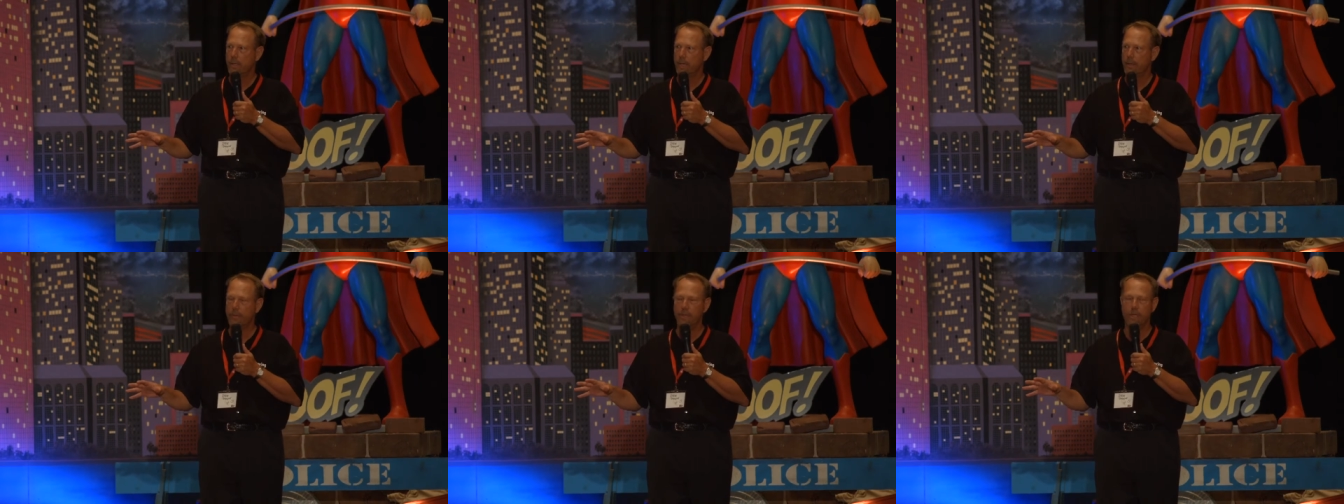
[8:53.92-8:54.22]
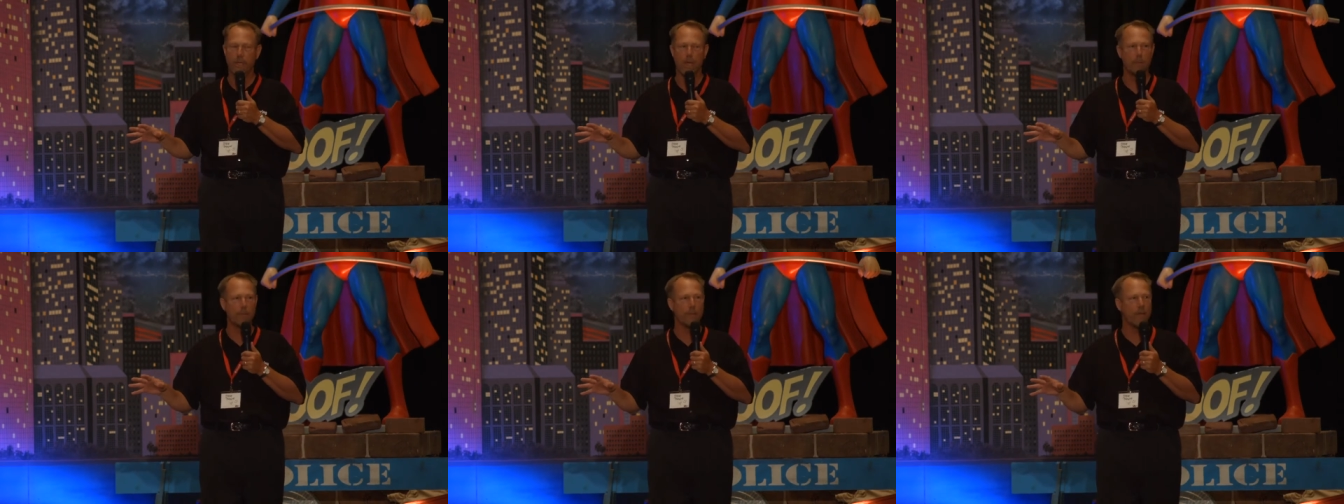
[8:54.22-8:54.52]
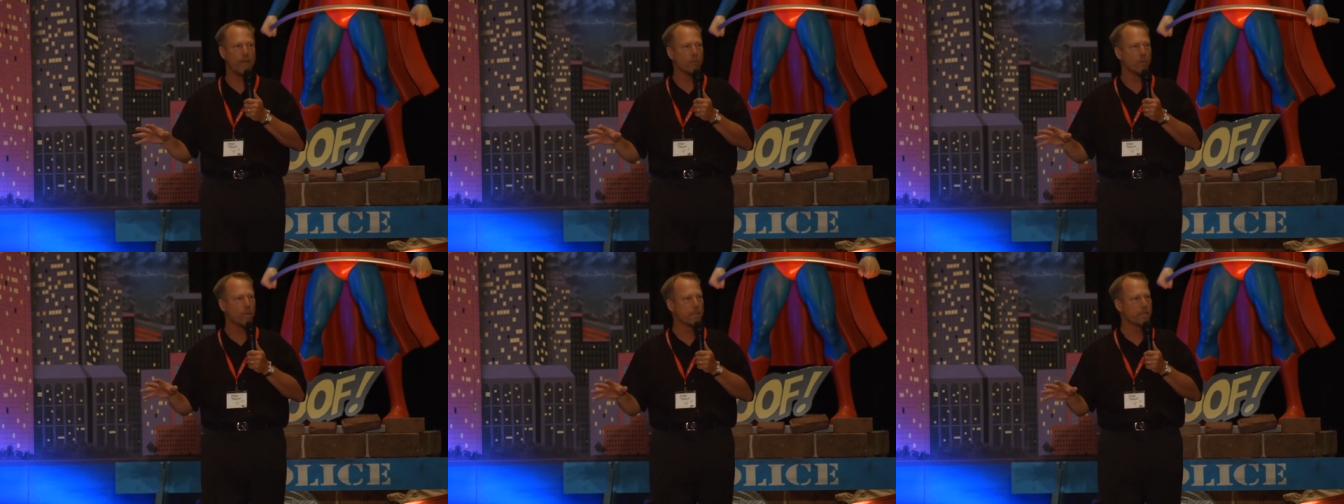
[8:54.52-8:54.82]
And the young
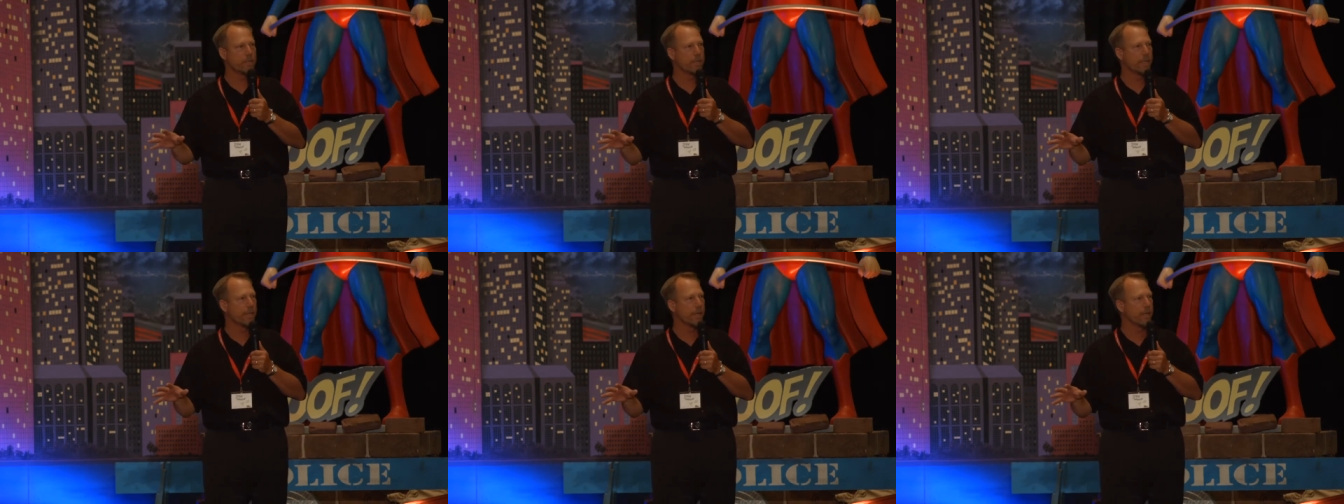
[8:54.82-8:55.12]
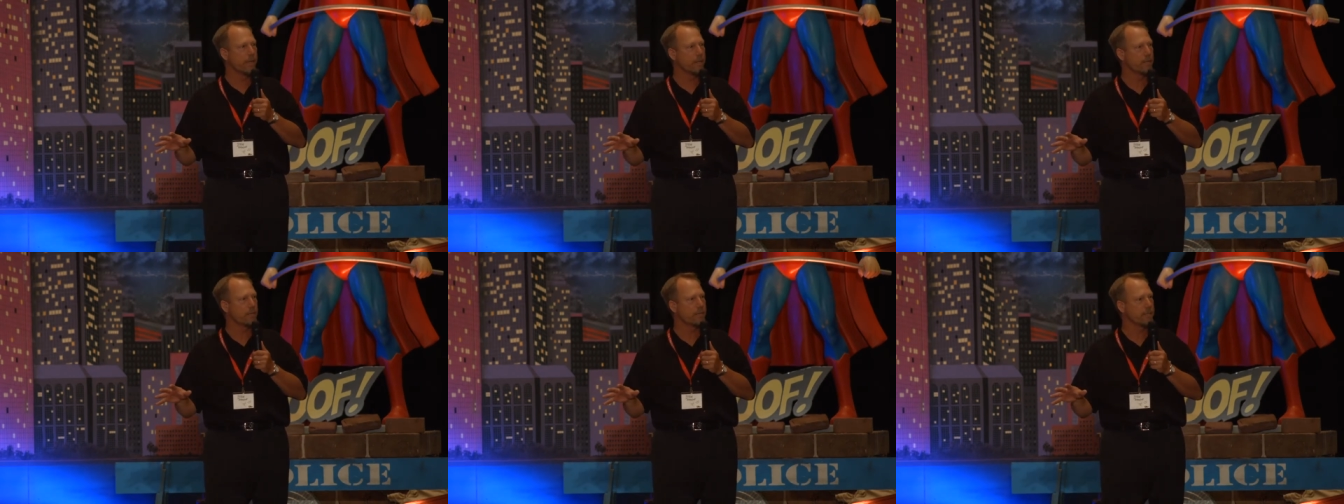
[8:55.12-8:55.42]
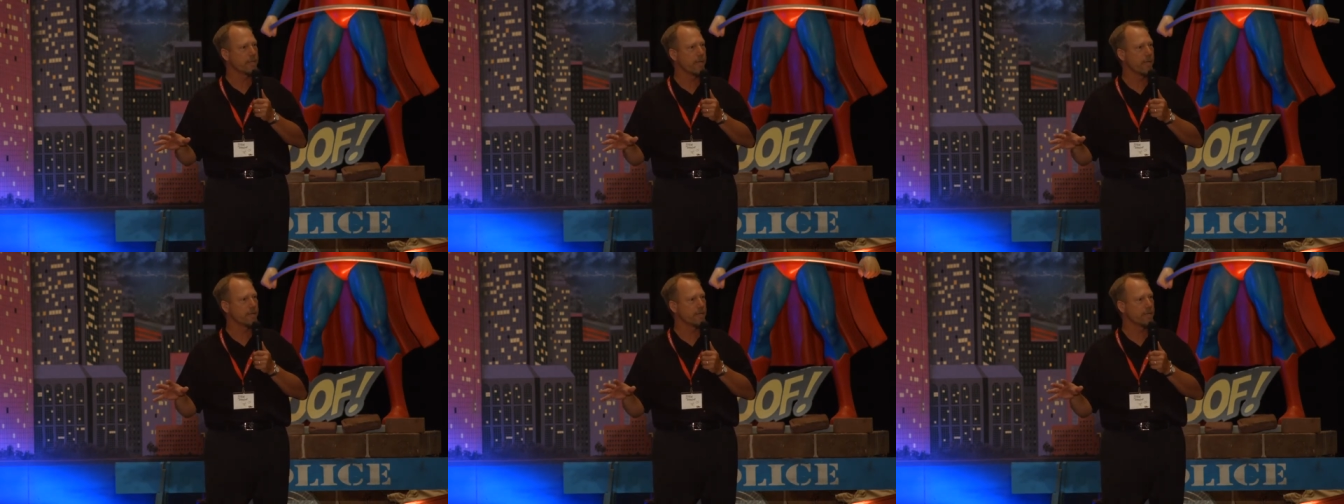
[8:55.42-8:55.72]
man once again
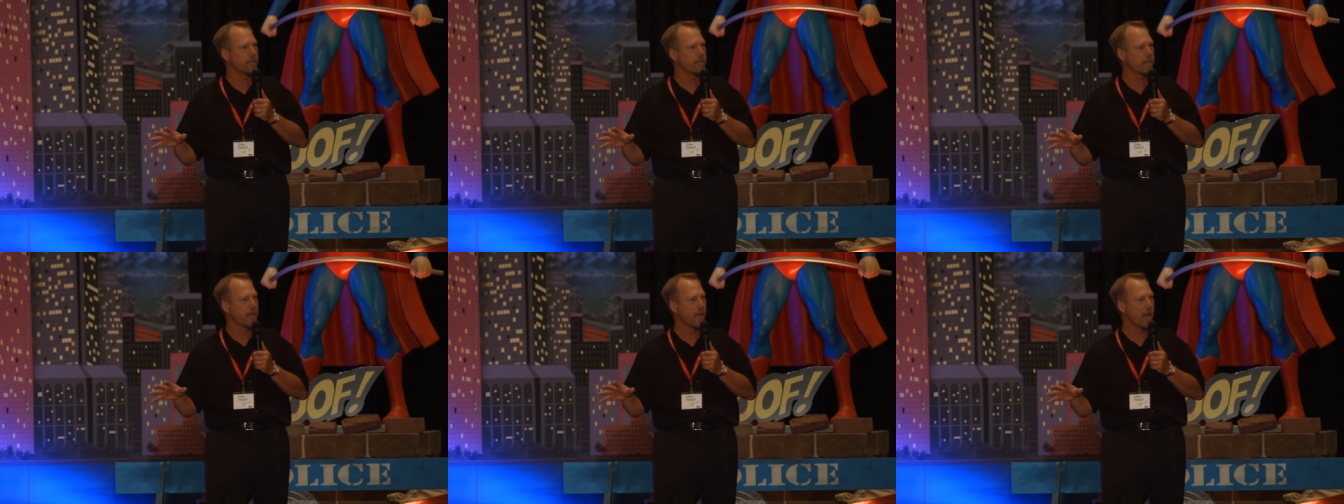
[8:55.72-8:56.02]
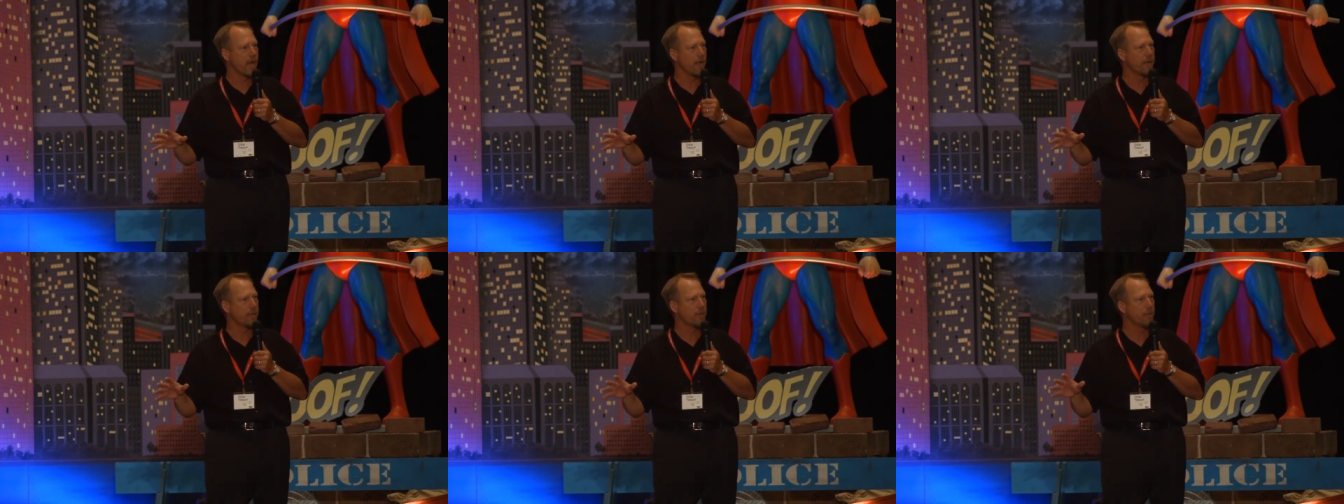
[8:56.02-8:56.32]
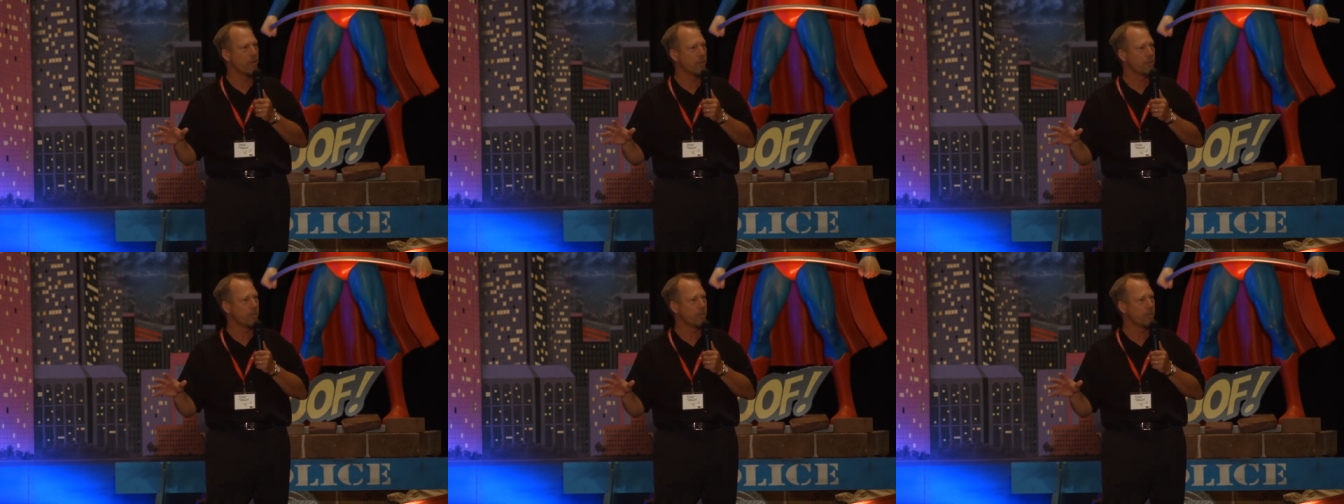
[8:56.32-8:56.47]
said to Scott,